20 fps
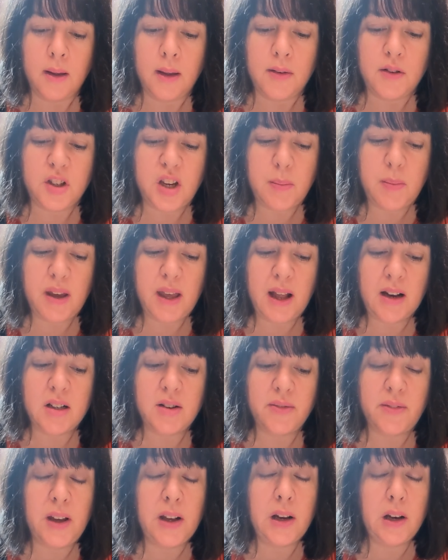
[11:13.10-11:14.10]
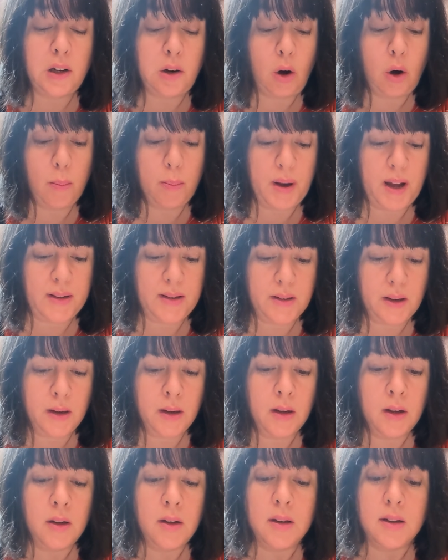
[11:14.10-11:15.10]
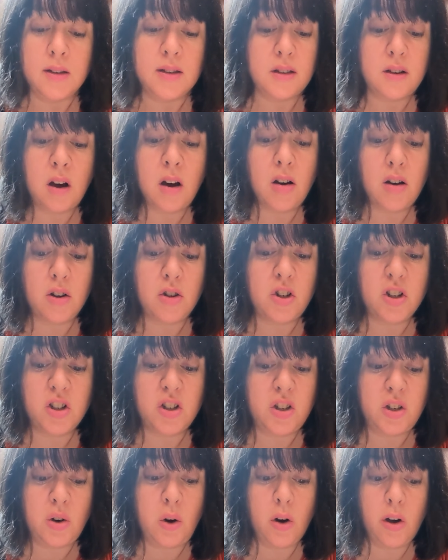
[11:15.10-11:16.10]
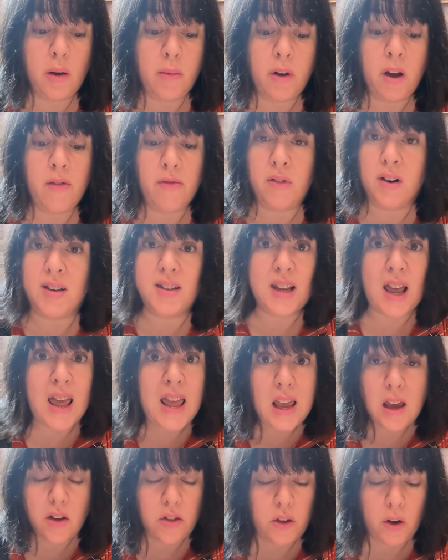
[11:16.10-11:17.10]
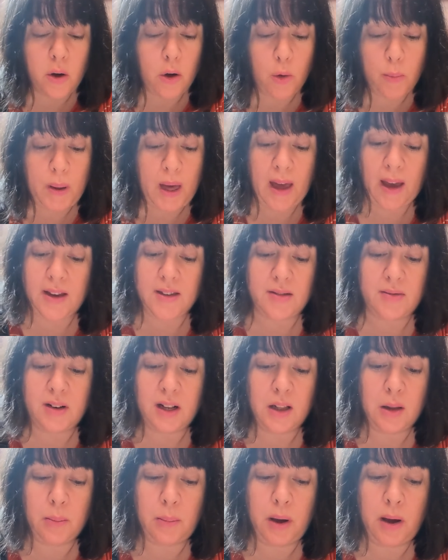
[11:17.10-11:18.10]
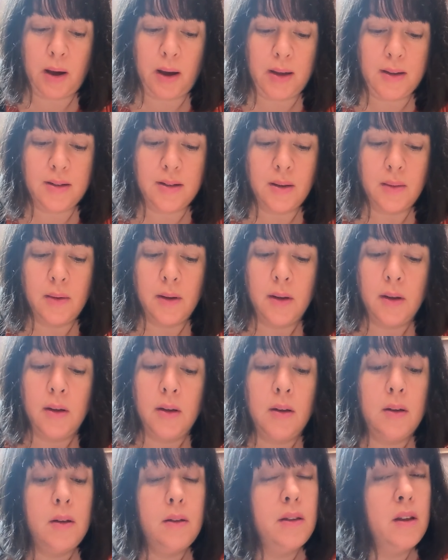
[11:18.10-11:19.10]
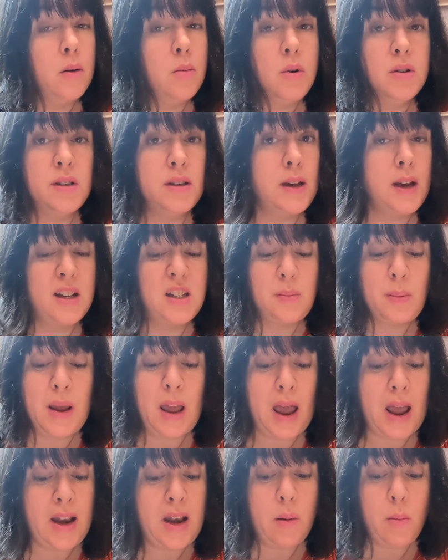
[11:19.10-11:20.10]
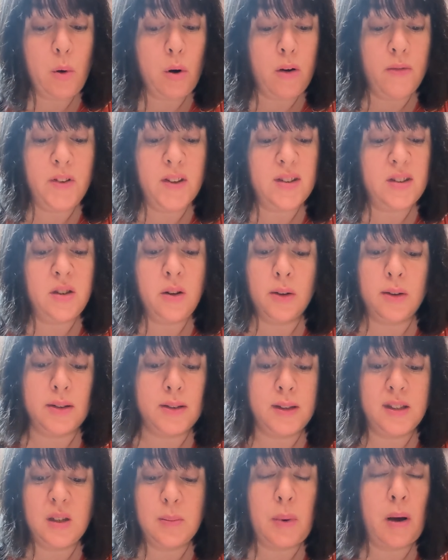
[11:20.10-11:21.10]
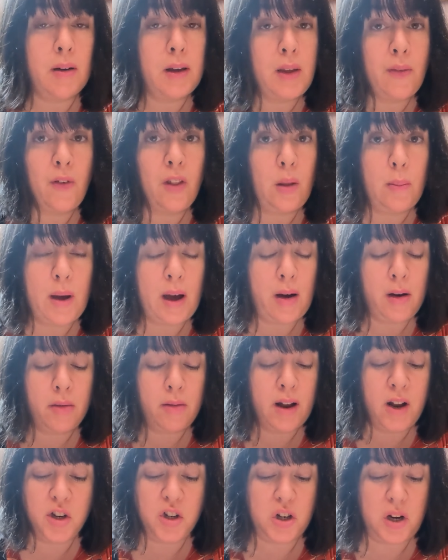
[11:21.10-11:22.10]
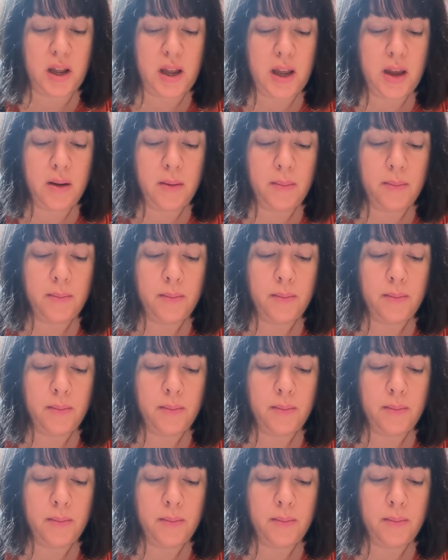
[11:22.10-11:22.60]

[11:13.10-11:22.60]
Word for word: If she began to feel a lot better, Star could just knock her over and take the whole packet of little pies. There wasn't going to be any more of this nonsense about giving them out gradually.